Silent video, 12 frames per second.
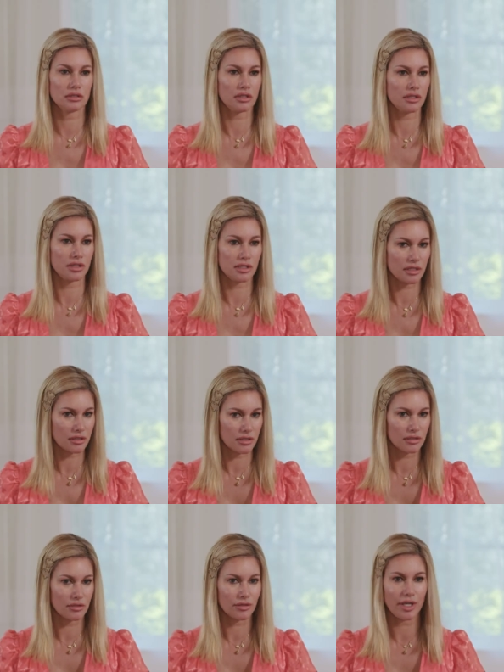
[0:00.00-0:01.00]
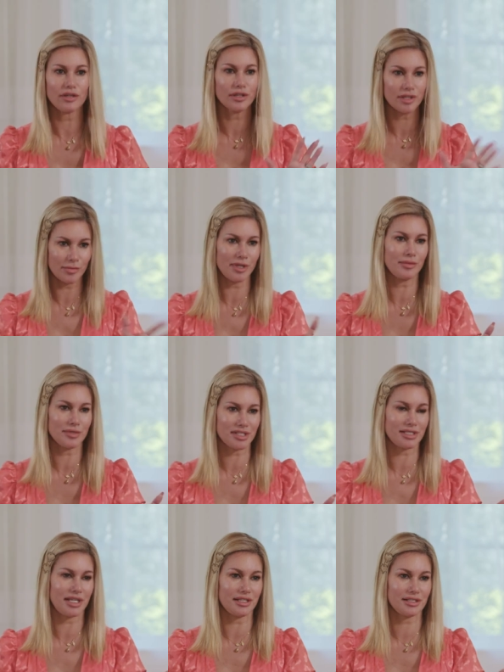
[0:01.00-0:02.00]
Like, okay, you're going to make
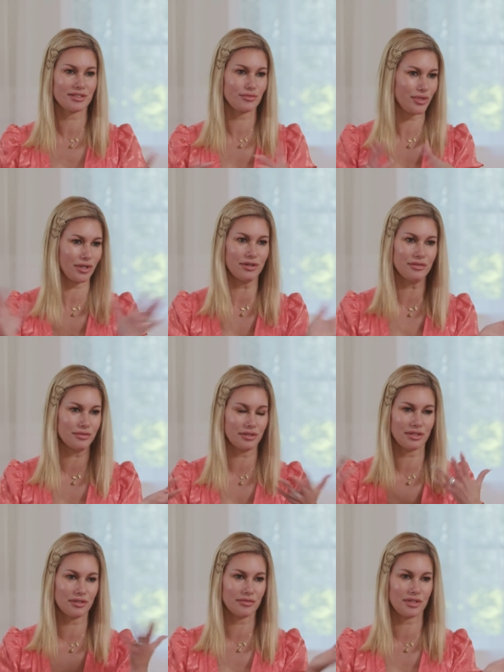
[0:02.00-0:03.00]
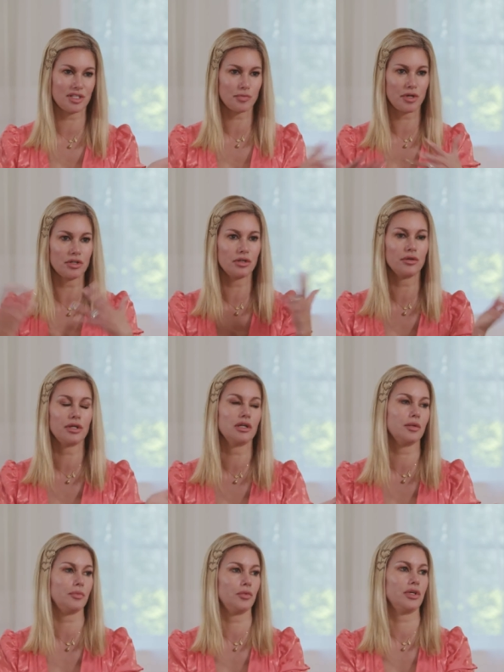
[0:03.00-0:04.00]
mistakes. We all, you know, that's part of growing
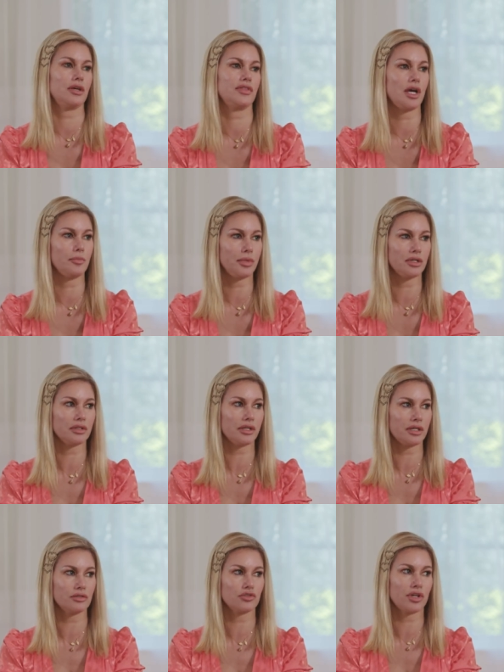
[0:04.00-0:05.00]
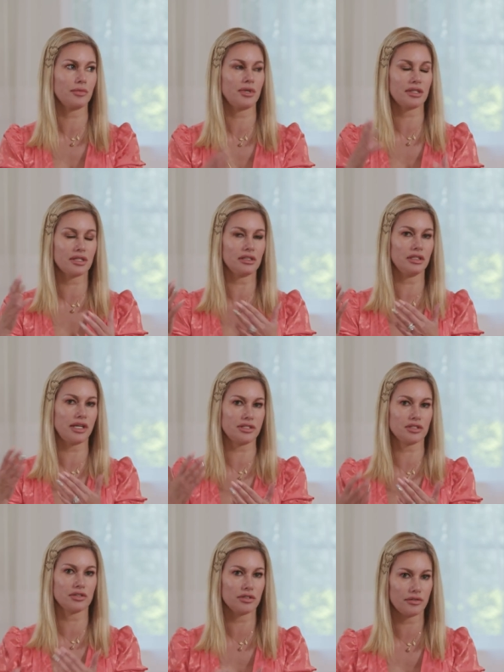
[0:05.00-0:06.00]
up. We get that. But like try and make the
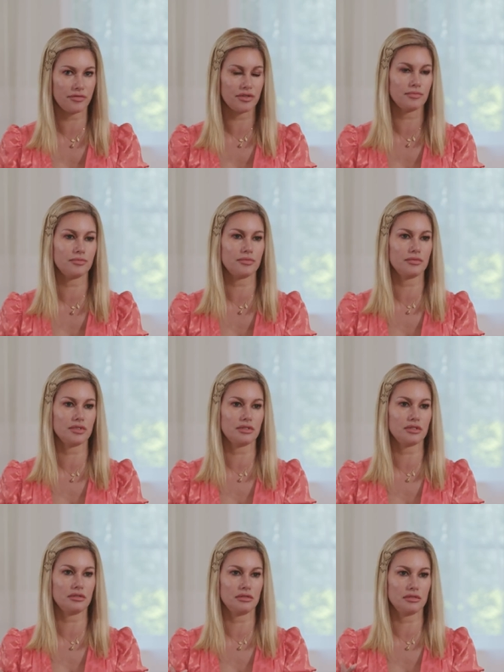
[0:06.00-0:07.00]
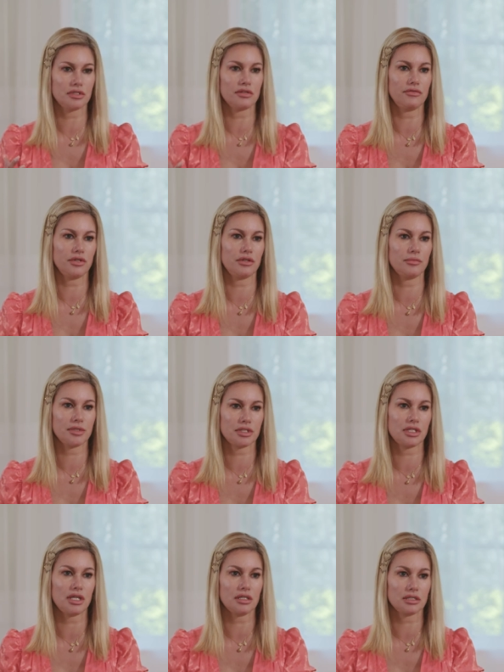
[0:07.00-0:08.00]
lesser of the severe
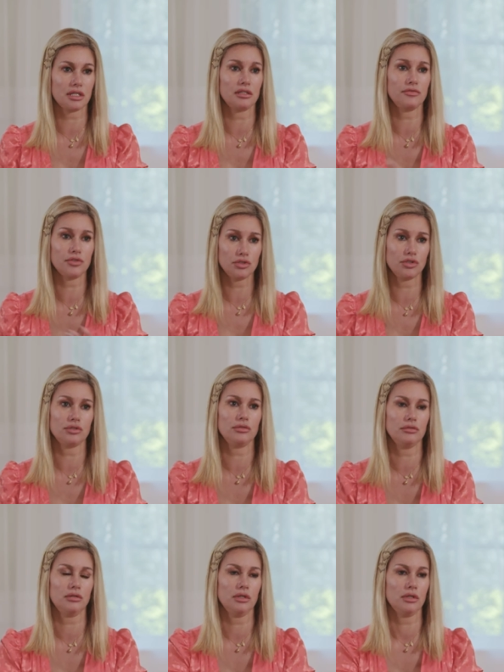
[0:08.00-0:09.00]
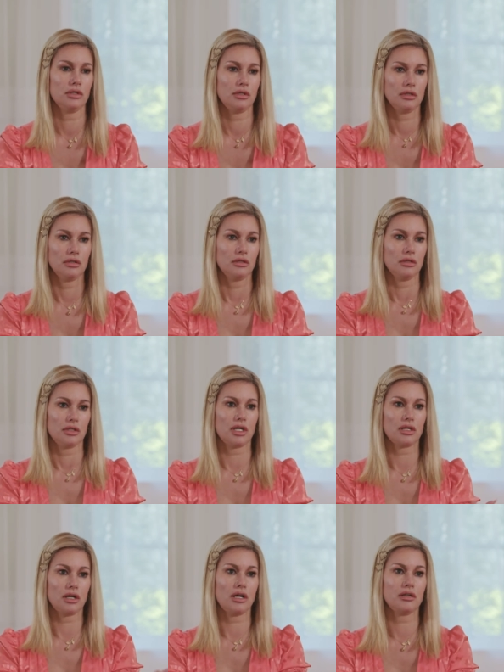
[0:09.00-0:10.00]
mistakes. And if you do
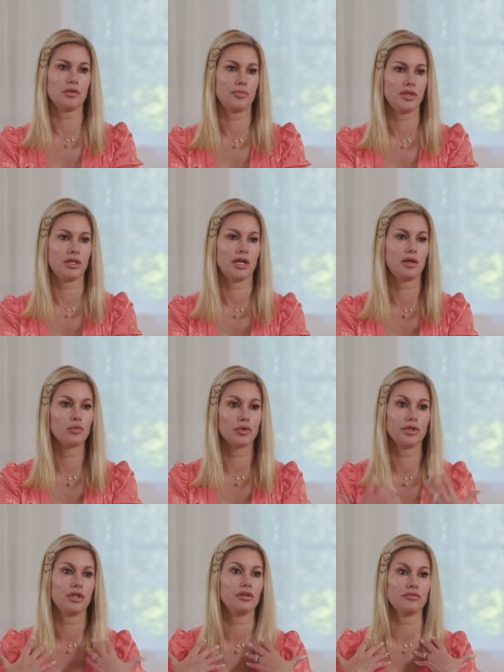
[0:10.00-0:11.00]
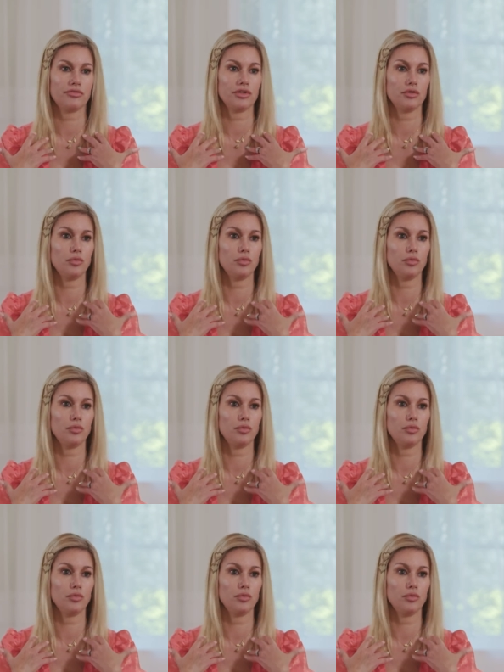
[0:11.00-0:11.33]
get caught up in that, we're here for you.